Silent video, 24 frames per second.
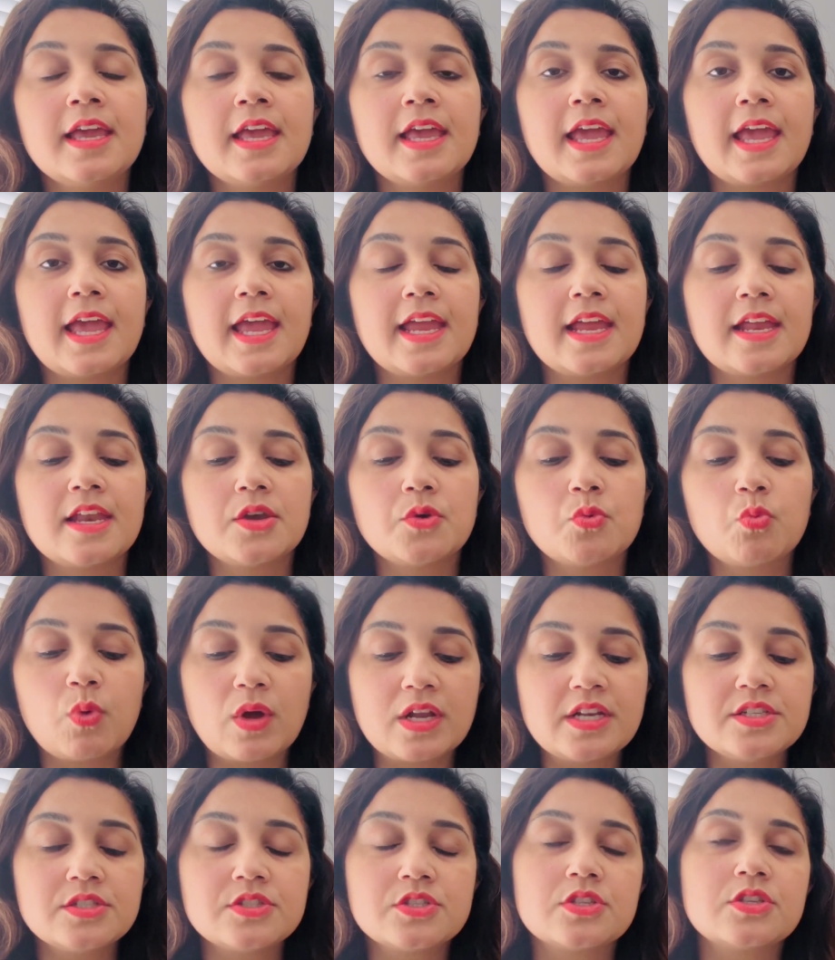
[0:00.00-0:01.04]
And
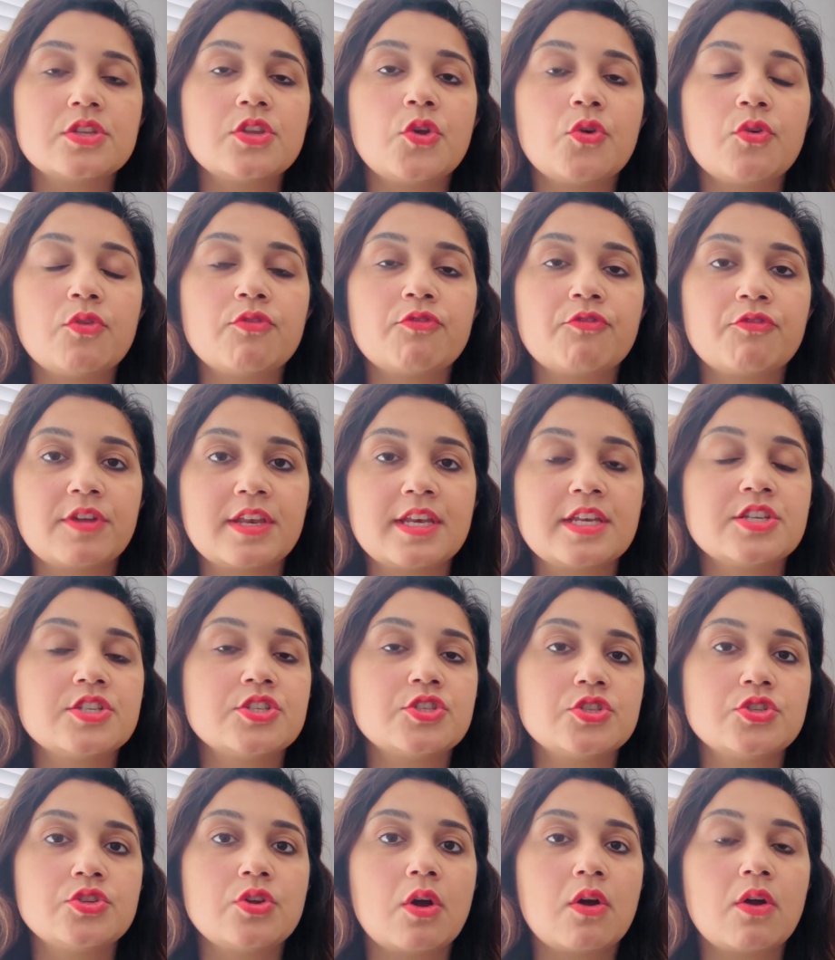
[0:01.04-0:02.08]
once you
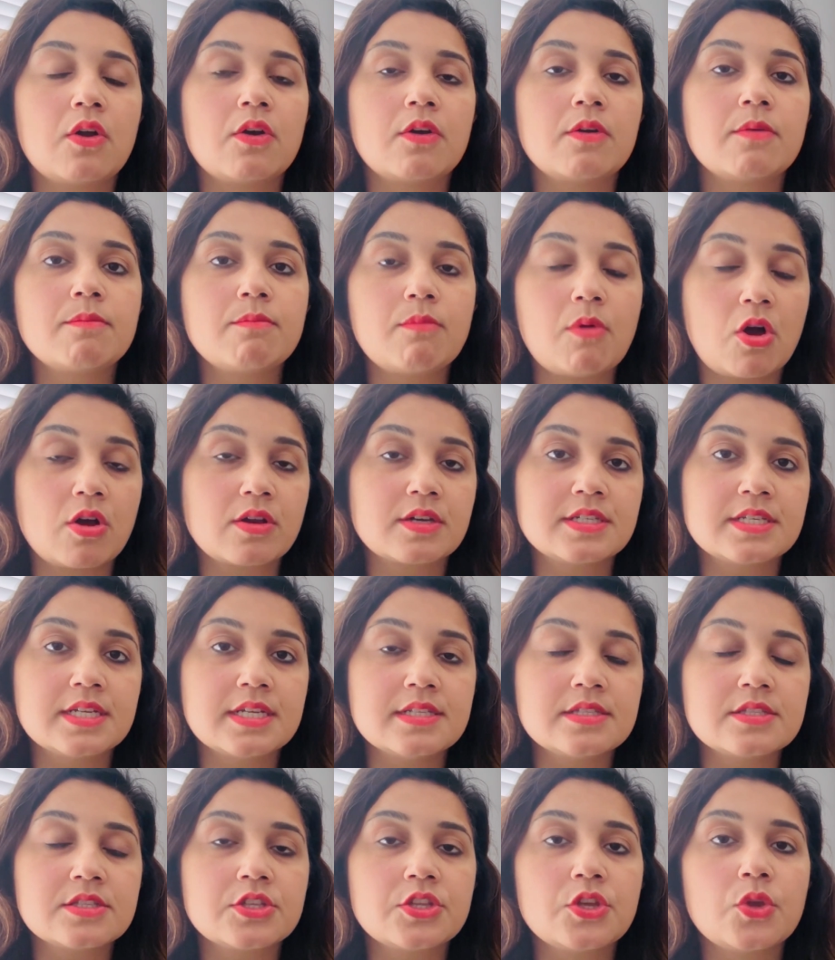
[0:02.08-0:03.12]
finish your mock
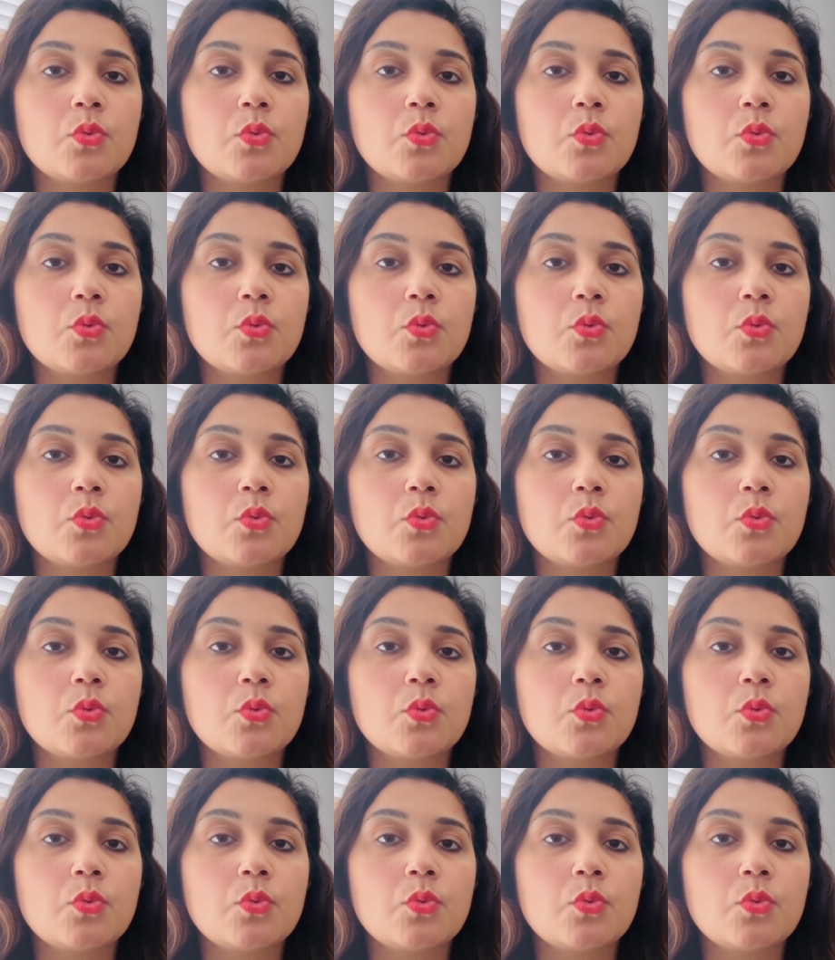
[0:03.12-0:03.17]
test,